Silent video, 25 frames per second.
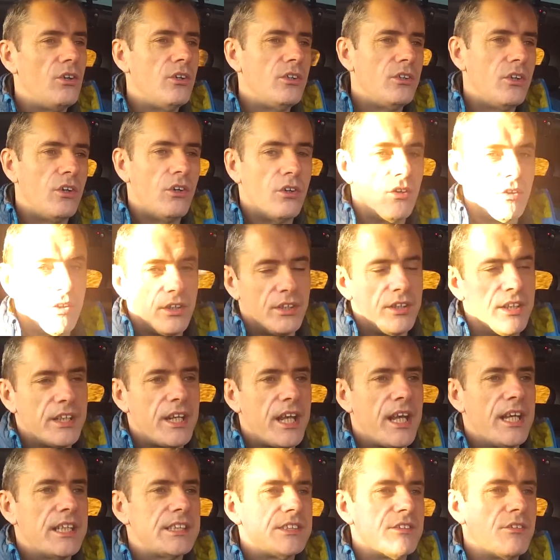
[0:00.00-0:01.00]
or in
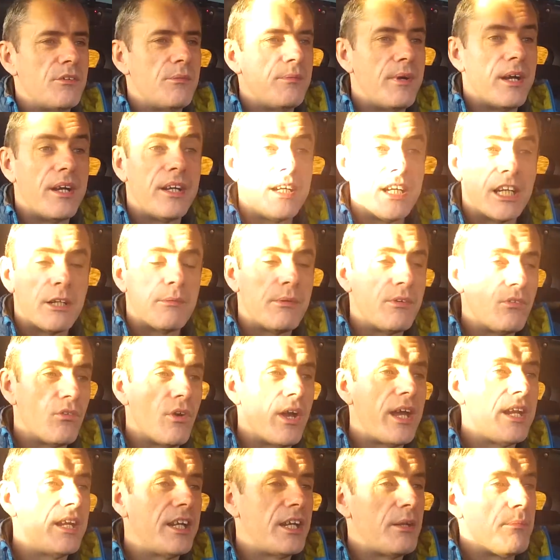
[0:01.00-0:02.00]
the case of America, it'll be
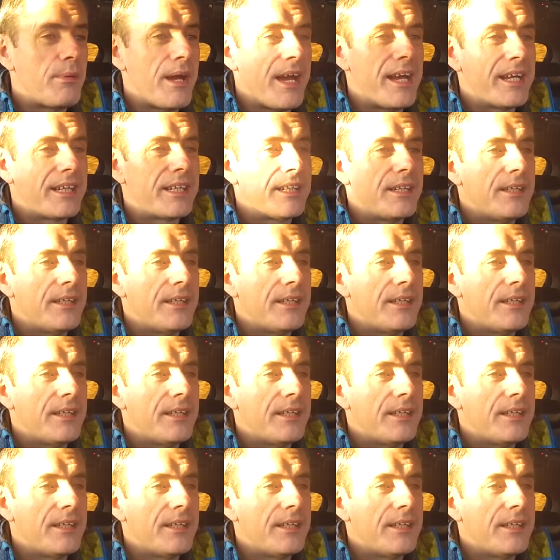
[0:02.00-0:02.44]
red on the back.